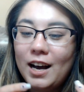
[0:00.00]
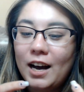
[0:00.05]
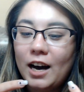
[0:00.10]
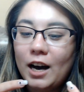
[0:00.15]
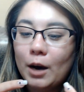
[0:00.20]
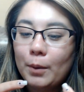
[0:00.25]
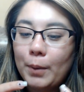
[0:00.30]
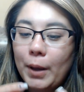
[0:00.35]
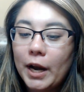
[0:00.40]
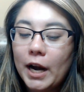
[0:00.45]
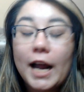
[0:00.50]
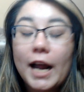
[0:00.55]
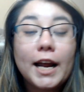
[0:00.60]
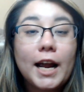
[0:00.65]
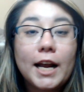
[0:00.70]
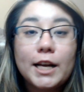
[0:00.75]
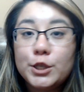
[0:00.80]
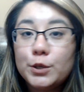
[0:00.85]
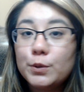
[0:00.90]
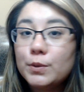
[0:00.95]
And
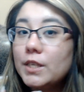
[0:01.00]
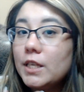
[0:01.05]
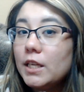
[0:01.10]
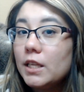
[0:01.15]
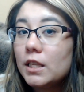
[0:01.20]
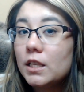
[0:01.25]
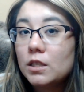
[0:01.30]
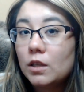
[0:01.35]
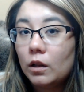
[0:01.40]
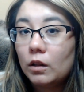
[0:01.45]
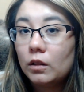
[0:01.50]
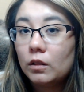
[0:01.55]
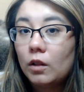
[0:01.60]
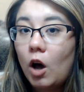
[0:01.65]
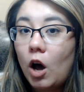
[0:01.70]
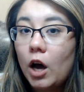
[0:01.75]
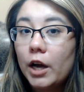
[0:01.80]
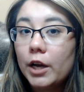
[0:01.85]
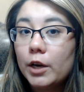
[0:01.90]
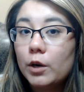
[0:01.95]
I do see this a
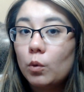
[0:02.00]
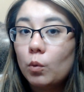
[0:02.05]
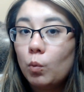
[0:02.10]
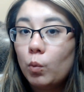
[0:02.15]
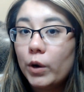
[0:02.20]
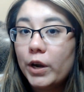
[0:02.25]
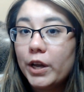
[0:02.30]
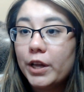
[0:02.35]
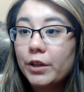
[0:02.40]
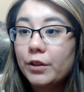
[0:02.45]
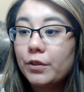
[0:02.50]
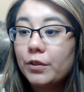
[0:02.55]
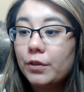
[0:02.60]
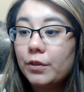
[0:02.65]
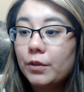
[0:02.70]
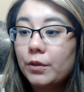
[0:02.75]
lot with